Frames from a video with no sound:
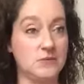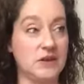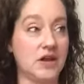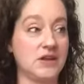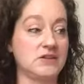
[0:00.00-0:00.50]

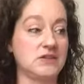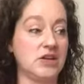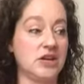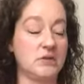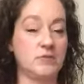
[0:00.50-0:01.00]
because
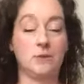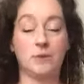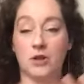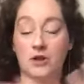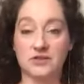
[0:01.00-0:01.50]

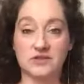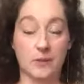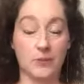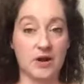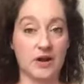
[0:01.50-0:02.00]
people are
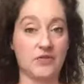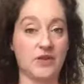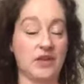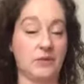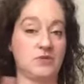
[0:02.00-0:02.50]
separate and
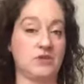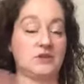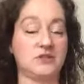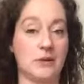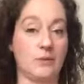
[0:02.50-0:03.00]
they keep to
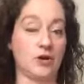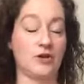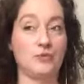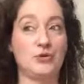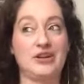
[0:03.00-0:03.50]
their separate
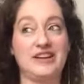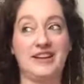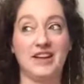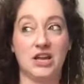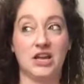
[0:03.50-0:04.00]

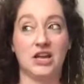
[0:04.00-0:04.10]
community.